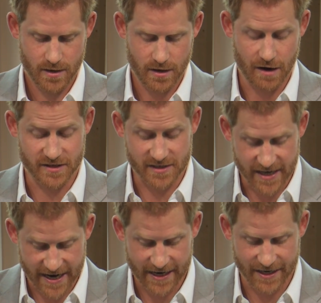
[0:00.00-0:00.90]
After
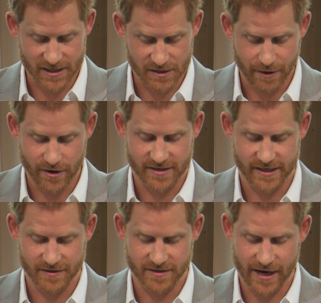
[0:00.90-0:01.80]
seeing and
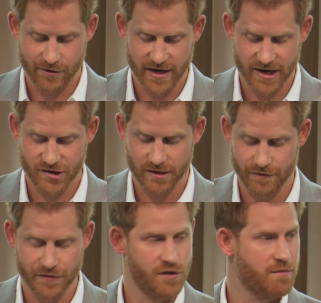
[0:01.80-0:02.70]
experiencing the degradation of a
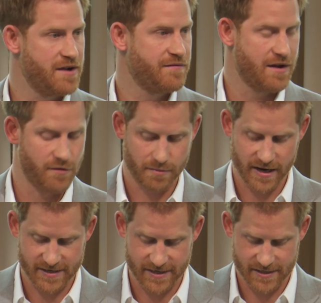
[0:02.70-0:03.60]
few of my favorite
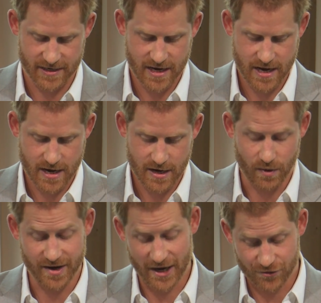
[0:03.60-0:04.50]
places,
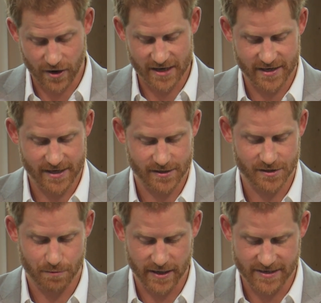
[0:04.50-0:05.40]
where natural assets are
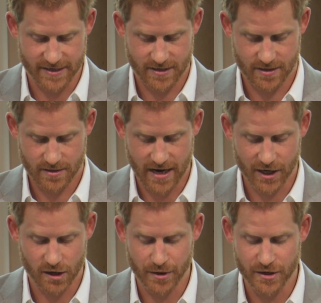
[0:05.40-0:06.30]
depleted
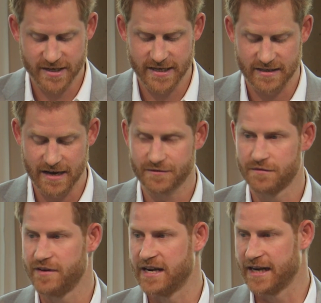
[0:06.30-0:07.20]
and communities left
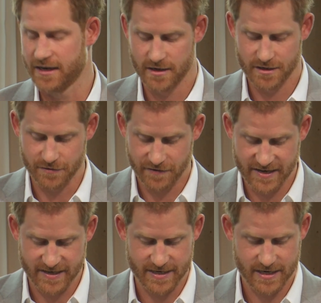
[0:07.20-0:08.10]
feeling
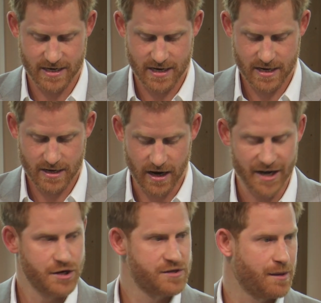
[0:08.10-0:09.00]
defeated, I
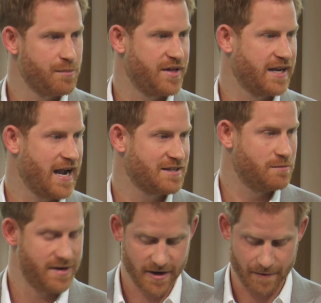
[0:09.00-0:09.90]
knew something had to
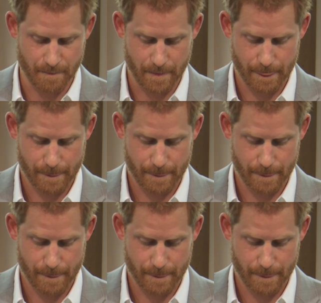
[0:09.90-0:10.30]
be done.